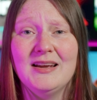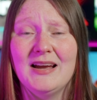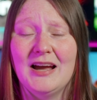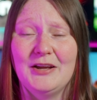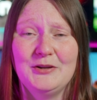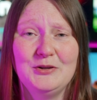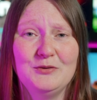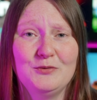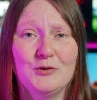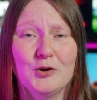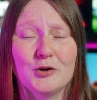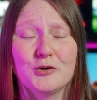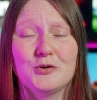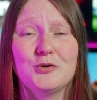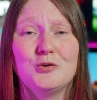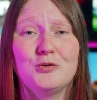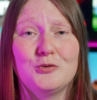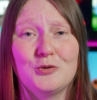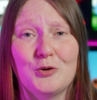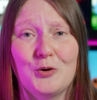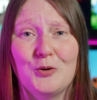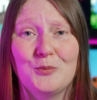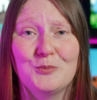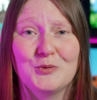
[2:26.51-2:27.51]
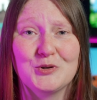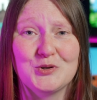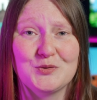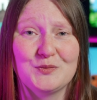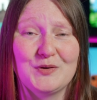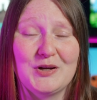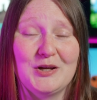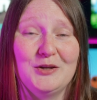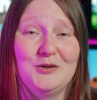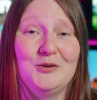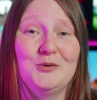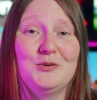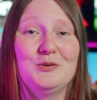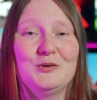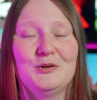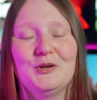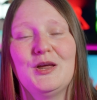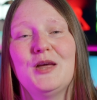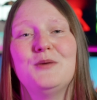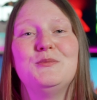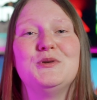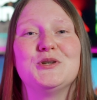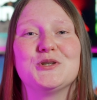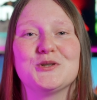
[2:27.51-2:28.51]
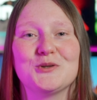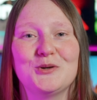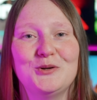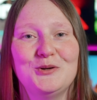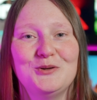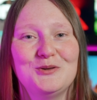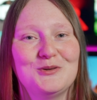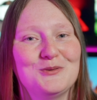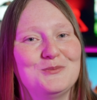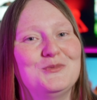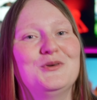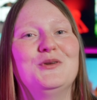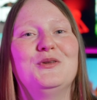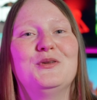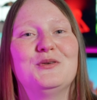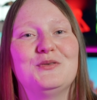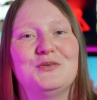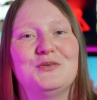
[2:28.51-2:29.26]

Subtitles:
and you've got so much value. So let me show you some other